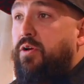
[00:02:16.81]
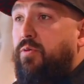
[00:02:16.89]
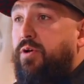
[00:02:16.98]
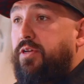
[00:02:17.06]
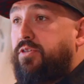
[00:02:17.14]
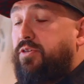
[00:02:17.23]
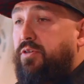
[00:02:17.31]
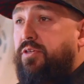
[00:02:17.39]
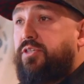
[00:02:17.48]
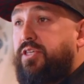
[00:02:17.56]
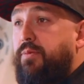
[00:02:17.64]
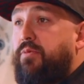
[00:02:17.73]
which is
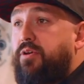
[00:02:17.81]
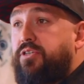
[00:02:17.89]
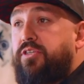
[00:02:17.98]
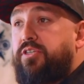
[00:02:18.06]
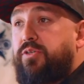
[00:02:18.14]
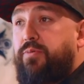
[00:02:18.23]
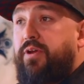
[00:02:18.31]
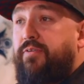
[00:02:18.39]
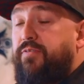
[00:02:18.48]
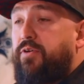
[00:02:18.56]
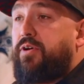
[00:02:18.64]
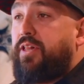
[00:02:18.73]
similar to the
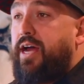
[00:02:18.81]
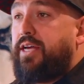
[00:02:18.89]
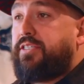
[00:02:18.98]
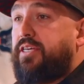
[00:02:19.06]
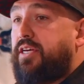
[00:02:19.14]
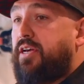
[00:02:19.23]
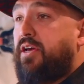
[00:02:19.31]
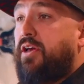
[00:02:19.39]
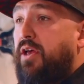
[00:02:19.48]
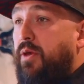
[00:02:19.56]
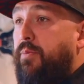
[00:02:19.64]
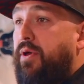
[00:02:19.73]
Springfield Classic,
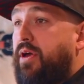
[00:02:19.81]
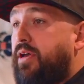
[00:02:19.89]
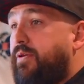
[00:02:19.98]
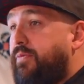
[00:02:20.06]
but